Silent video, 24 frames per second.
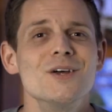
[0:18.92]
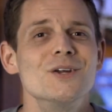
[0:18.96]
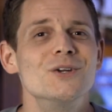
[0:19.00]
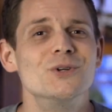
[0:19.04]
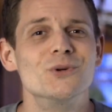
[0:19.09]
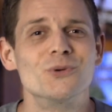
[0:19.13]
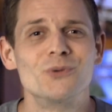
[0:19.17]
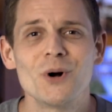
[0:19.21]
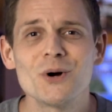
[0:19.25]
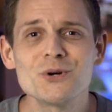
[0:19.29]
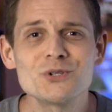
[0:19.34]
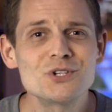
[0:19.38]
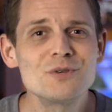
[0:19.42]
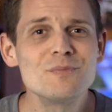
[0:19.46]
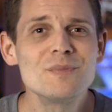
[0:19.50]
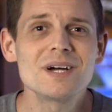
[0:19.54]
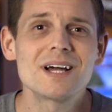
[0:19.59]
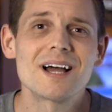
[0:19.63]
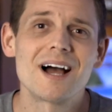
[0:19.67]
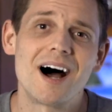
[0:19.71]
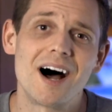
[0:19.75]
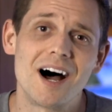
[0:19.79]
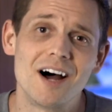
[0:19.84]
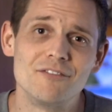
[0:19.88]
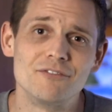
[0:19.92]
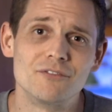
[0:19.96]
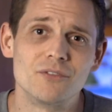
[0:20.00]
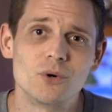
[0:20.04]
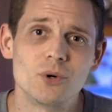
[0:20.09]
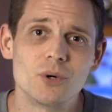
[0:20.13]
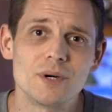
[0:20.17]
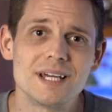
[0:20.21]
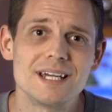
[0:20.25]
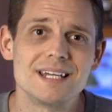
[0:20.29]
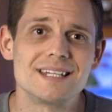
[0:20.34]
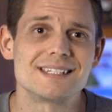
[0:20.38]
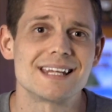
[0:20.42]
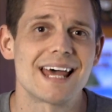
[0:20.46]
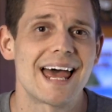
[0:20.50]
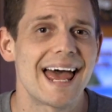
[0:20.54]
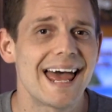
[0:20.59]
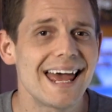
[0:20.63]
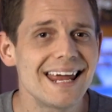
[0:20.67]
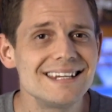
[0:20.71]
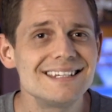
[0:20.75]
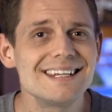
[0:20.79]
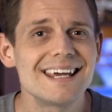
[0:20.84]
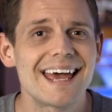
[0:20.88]
Neuroshima Convoy is a
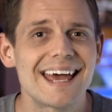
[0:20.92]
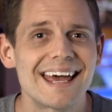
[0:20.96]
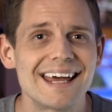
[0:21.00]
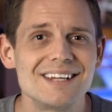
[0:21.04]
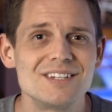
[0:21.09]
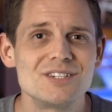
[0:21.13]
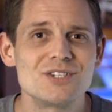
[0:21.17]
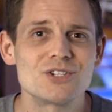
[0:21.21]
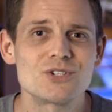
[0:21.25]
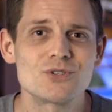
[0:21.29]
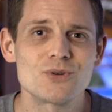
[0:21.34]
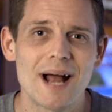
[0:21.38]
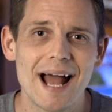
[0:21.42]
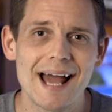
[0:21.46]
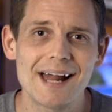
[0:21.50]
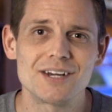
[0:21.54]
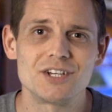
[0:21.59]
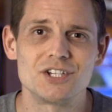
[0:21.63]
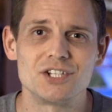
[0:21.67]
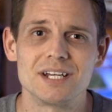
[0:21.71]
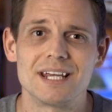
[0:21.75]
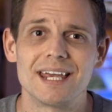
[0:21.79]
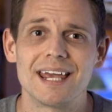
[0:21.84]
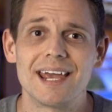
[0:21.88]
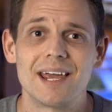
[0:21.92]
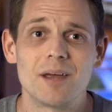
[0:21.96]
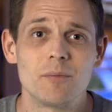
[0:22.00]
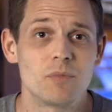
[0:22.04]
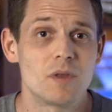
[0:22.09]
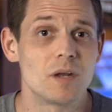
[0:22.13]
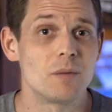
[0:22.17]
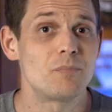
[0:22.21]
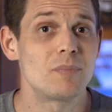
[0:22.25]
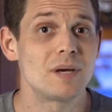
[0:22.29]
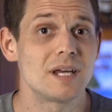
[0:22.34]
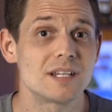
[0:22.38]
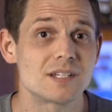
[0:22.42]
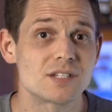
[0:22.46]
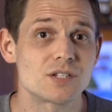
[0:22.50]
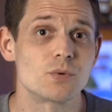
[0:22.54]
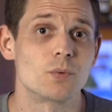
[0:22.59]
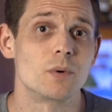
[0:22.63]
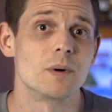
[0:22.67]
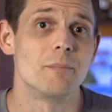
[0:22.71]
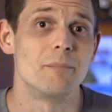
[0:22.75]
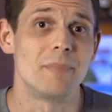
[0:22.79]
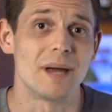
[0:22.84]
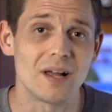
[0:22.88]
head-to-head strategy game that pits the
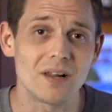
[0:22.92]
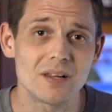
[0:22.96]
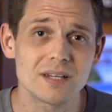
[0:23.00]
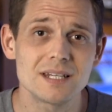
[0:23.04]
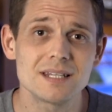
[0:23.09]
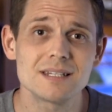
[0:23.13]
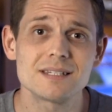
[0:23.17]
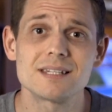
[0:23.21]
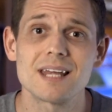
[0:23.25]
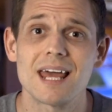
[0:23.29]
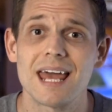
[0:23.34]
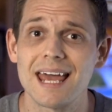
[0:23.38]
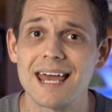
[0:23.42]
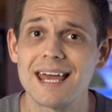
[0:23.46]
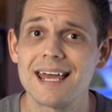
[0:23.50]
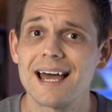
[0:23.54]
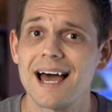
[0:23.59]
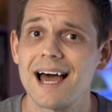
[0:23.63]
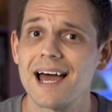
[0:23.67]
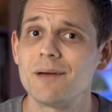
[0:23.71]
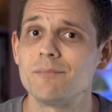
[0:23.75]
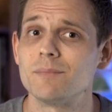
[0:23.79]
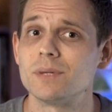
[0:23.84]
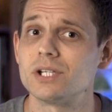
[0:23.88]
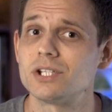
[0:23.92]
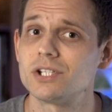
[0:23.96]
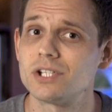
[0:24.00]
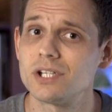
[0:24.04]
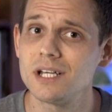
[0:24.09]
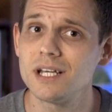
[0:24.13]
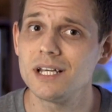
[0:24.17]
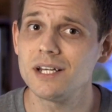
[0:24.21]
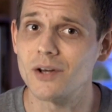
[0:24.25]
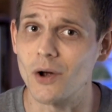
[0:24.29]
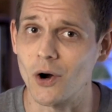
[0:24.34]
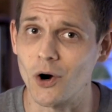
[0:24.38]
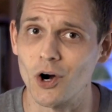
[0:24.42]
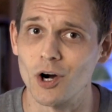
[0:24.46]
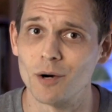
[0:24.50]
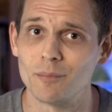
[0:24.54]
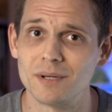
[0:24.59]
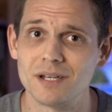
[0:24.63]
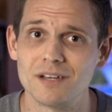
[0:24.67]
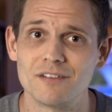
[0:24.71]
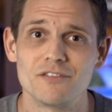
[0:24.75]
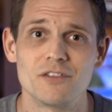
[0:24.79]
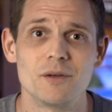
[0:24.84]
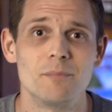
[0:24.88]
rebellious AI machine
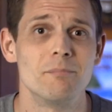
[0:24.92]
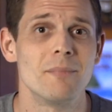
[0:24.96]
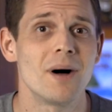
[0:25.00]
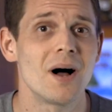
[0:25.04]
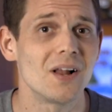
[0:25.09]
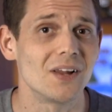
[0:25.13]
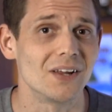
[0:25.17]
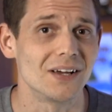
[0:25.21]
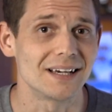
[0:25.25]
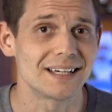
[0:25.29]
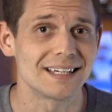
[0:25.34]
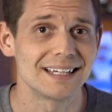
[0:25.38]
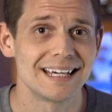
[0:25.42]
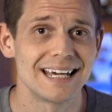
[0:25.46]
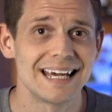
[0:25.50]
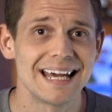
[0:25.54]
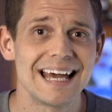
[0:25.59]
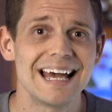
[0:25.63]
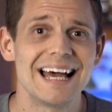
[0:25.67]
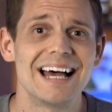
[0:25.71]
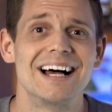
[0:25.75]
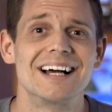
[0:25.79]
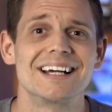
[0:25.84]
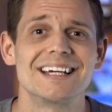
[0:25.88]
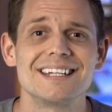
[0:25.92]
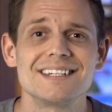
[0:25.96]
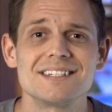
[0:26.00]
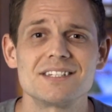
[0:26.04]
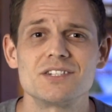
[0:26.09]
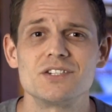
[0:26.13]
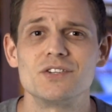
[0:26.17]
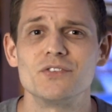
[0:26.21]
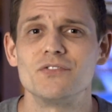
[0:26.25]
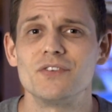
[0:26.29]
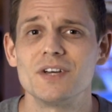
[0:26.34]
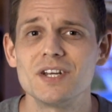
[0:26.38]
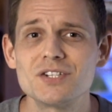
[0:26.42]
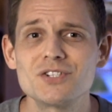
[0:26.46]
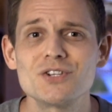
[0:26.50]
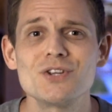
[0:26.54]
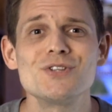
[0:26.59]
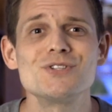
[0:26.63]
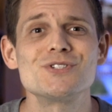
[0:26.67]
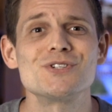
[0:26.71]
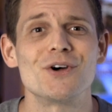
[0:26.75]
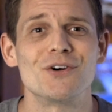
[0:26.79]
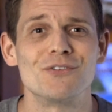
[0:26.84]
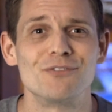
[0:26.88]
army of the Moloch against
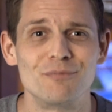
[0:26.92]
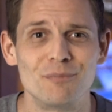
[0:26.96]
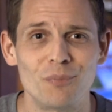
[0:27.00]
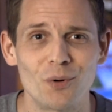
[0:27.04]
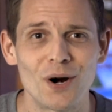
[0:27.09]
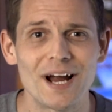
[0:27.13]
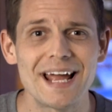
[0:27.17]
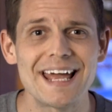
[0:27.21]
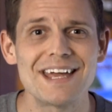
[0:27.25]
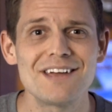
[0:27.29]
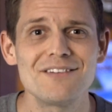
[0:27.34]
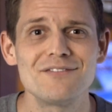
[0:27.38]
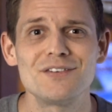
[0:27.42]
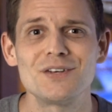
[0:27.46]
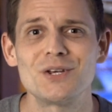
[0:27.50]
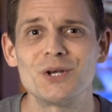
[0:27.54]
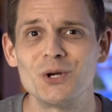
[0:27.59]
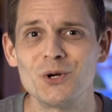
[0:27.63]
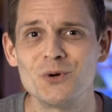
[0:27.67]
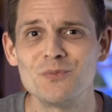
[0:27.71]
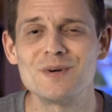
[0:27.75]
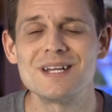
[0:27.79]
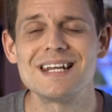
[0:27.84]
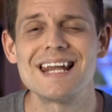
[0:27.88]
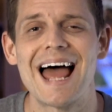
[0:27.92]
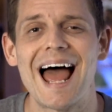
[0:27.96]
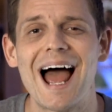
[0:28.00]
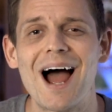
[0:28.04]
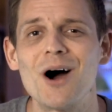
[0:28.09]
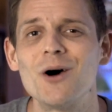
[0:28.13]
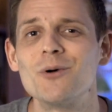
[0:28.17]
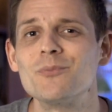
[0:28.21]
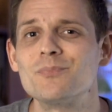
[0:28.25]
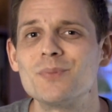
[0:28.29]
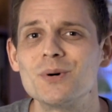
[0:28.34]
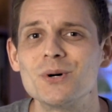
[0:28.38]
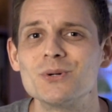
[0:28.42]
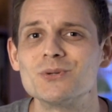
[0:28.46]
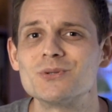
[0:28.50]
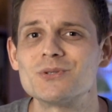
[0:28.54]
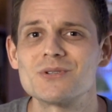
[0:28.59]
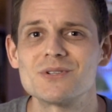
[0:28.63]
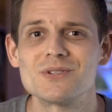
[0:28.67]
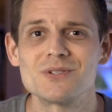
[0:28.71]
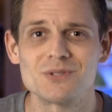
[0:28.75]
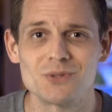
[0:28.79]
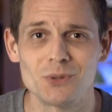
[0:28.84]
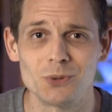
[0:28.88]
divisions of brave human
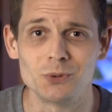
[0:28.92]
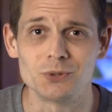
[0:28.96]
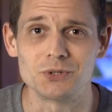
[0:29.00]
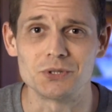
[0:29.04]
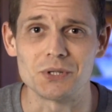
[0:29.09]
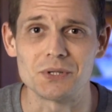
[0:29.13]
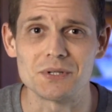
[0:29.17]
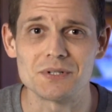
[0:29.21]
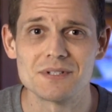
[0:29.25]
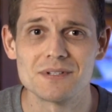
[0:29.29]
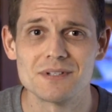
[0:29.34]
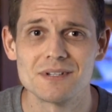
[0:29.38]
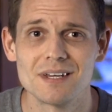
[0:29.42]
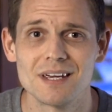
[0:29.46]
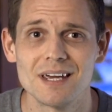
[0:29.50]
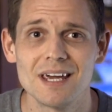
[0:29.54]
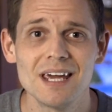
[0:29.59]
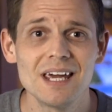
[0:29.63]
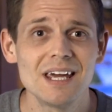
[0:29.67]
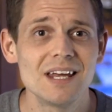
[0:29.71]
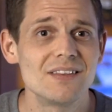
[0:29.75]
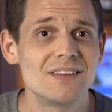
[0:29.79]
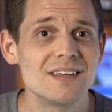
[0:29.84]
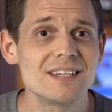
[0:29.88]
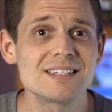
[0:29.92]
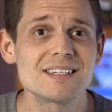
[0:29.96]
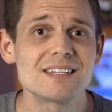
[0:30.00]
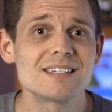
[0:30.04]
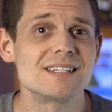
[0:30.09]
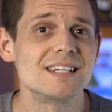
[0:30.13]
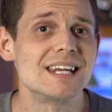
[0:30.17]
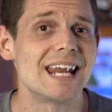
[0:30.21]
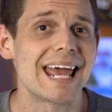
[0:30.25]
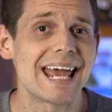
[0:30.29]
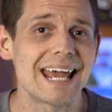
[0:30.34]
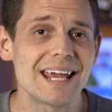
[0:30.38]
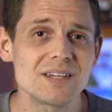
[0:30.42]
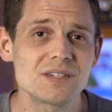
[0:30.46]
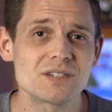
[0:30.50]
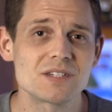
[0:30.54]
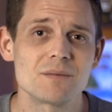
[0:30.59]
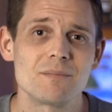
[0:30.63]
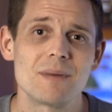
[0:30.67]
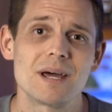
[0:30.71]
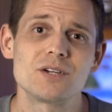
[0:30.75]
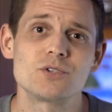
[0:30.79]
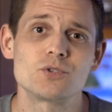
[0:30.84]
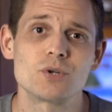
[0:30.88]
outpost soldiers. This is an
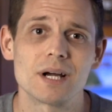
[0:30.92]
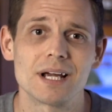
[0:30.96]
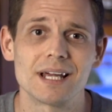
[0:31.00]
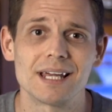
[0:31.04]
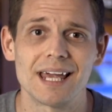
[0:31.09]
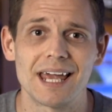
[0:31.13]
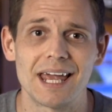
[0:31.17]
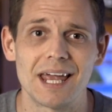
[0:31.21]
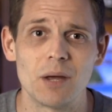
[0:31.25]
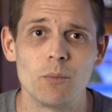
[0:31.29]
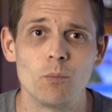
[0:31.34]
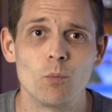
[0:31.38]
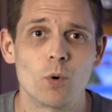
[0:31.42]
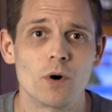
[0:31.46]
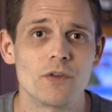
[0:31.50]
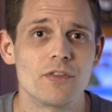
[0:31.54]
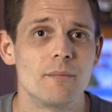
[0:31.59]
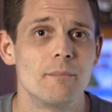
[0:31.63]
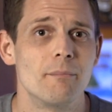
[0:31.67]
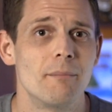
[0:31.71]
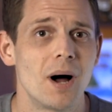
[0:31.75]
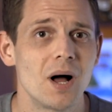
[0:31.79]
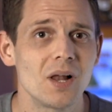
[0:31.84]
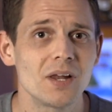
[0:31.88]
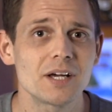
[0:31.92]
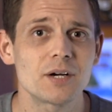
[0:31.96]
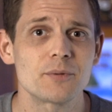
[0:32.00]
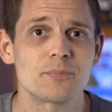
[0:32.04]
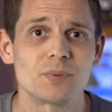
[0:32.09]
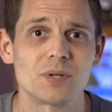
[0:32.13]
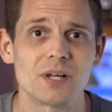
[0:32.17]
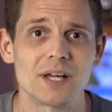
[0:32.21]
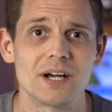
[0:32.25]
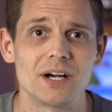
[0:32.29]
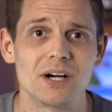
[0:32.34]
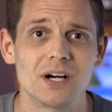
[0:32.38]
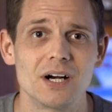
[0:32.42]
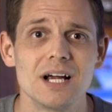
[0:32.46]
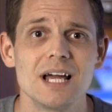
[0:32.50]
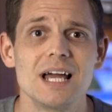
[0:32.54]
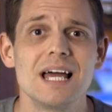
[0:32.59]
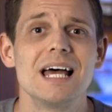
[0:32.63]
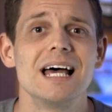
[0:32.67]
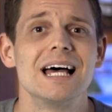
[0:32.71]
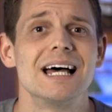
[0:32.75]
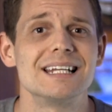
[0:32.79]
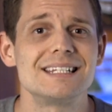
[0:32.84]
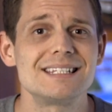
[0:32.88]
asymmetric game where the Moloch player
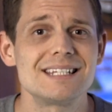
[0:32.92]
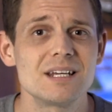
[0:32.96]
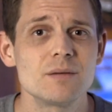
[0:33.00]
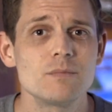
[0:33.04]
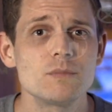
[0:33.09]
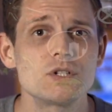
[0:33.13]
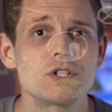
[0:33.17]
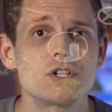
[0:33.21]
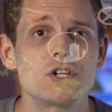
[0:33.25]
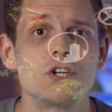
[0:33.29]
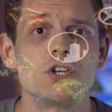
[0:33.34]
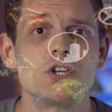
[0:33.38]
attempts to